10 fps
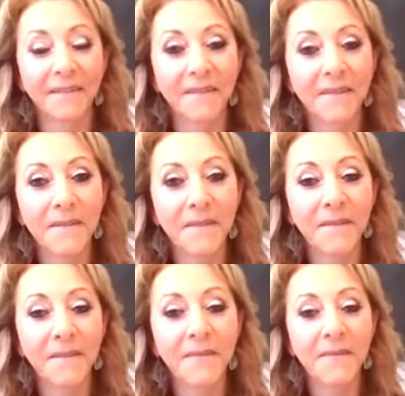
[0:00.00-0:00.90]

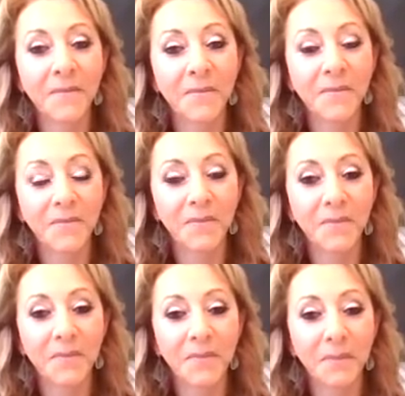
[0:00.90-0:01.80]

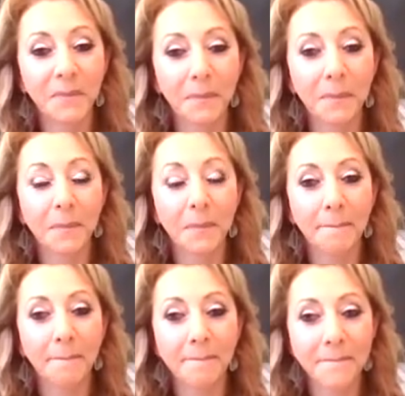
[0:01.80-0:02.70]

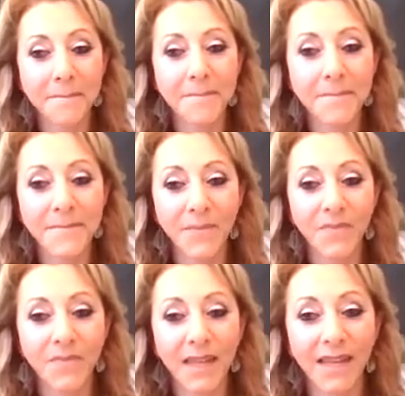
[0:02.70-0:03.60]

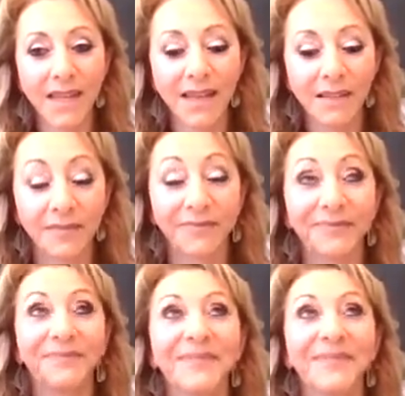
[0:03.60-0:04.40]
This person isn't speaking.